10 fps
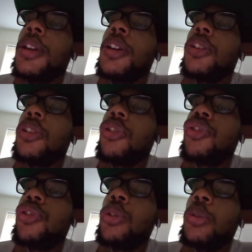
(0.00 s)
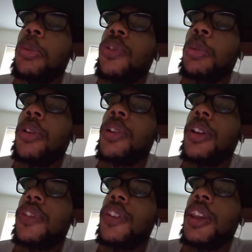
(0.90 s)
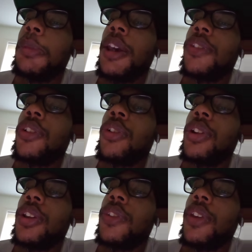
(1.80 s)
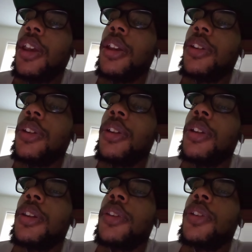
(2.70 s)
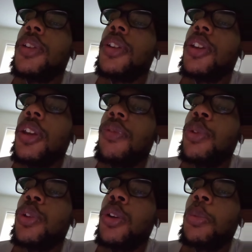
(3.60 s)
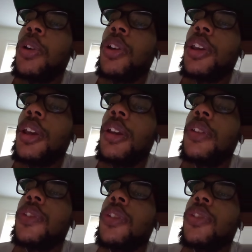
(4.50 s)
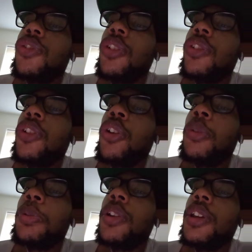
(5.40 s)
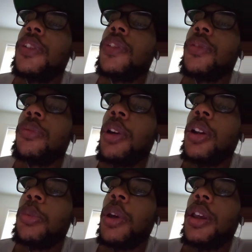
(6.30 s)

The shooter was wearing a ski mask on his head. If you know where he is, just call police right away.